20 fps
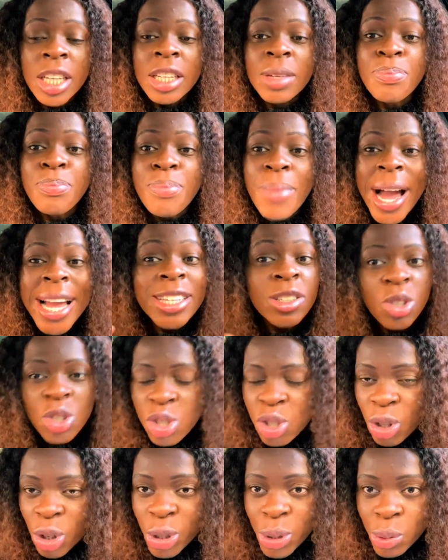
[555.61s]
minor
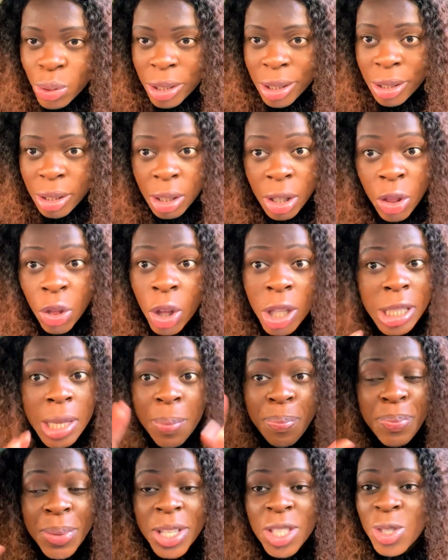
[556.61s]
surgery, not a
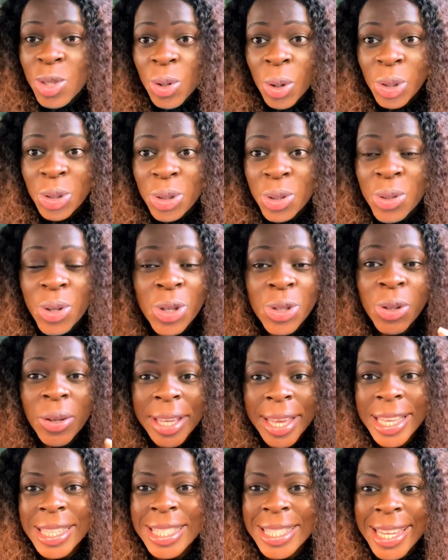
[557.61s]
big surgery, so you don't
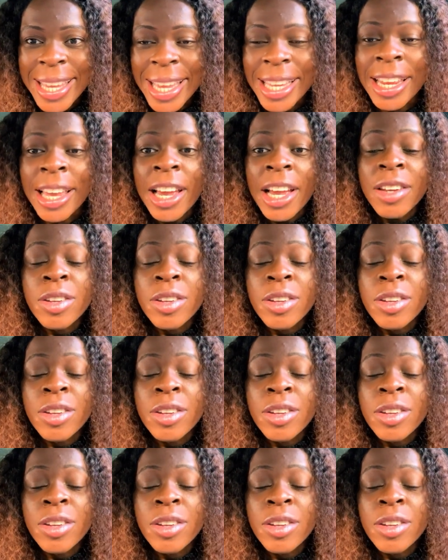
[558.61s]
get scared.